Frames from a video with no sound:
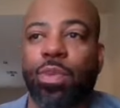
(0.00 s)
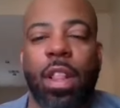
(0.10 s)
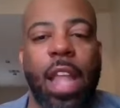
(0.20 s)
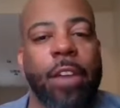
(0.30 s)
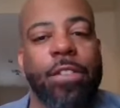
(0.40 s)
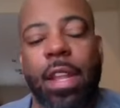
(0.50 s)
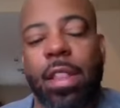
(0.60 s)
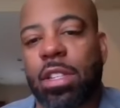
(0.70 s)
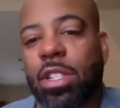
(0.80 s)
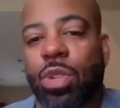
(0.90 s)
We're laughing
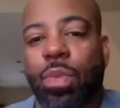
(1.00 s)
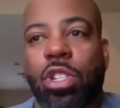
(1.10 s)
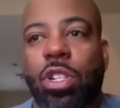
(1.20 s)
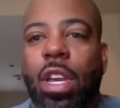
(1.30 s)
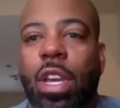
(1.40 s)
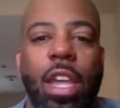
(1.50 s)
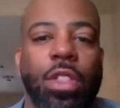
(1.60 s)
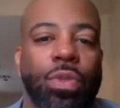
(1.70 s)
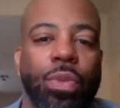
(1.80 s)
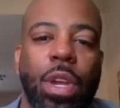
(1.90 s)
at this situation to
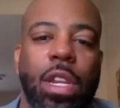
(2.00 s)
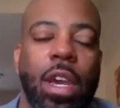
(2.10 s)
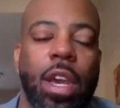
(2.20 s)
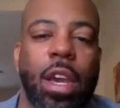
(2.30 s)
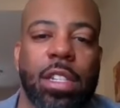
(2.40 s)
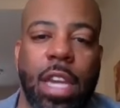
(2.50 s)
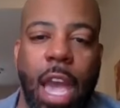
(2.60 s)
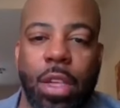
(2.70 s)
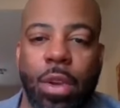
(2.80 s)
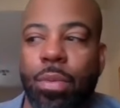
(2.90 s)
get through it
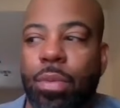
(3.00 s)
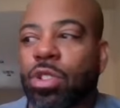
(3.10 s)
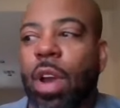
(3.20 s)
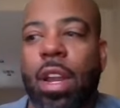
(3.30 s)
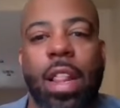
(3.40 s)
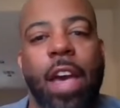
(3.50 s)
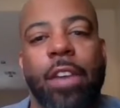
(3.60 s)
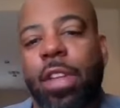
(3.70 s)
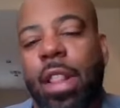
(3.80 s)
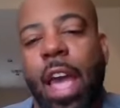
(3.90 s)
together. We're trying to
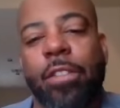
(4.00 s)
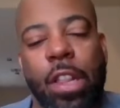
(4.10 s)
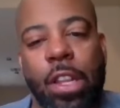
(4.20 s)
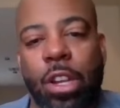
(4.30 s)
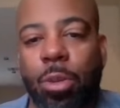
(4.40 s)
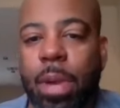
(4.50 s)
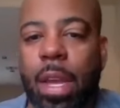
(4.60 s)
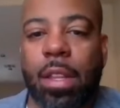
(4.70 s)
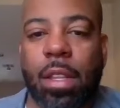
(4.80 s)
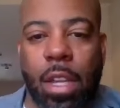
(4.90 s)
laugh at life a little
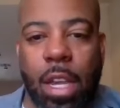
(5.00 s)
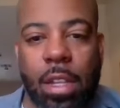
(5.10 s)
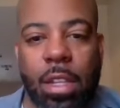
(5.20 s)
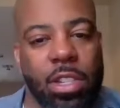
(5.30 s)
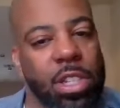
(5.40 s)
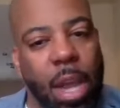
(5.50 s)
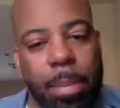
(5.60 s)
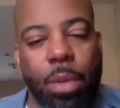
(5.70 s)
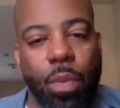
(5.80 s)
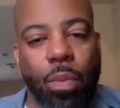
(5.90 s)
bit to
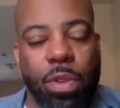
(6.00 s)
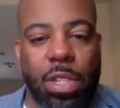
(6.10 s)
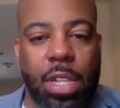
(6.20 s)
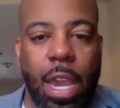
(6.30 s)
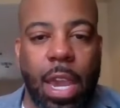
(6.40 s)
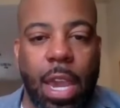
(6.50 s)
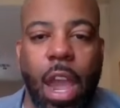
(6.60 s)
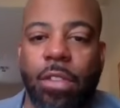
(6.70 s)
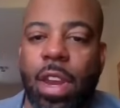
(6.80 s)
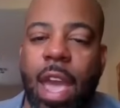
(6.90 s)
stomach what we're seeing
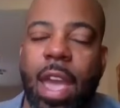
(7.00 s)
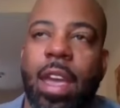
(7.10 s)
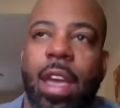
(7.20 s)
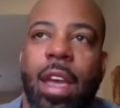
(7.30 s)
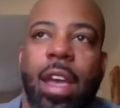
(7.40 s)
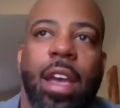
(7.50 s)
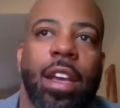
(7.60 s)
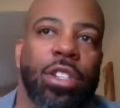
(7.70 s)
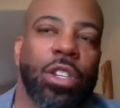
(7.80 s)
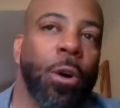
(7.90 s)
every day.
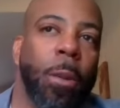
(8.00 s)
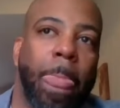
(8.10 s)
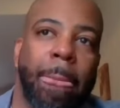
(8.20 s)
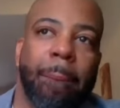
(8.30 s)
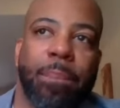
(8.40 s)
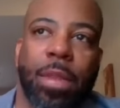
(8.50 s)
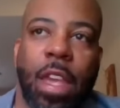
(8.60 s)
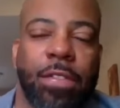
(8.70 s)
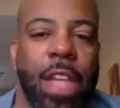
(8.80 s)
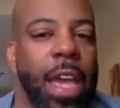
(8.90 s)
So
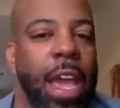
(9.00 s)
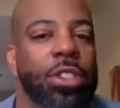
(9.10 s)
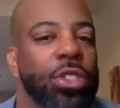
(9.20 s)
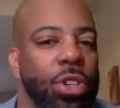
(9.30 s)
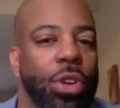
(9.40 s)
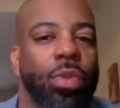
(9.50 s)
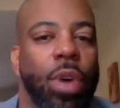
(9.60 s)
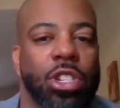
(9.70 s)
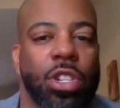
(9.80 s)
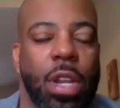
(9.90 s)
if that answers your
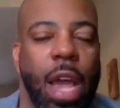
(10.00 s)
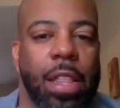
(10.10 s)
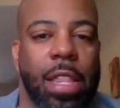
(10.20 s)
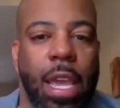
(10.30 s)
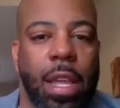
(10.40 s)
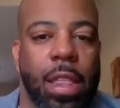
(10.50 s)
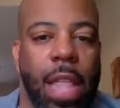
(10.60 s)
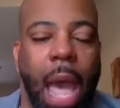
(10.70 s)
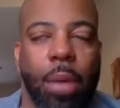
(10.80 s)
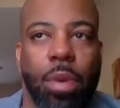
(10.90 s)
question, I think
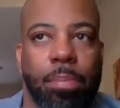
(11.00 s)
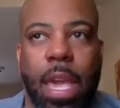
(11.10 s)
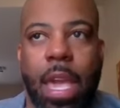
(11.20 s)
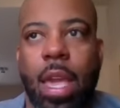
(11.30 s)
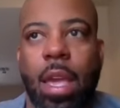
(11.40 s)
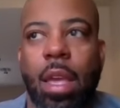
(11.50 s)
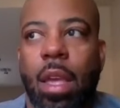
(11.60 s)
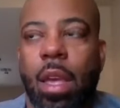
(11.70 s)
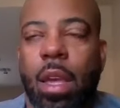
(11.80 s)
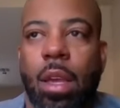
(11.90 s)
that would be
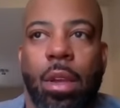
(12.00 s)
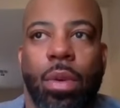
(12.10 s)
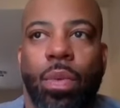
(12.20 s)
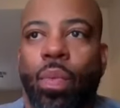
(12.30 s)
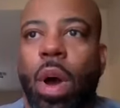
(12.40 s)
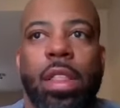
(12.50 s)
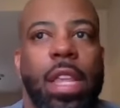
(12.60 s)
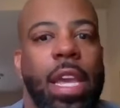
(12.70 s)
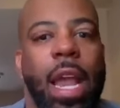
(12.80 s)
one thing.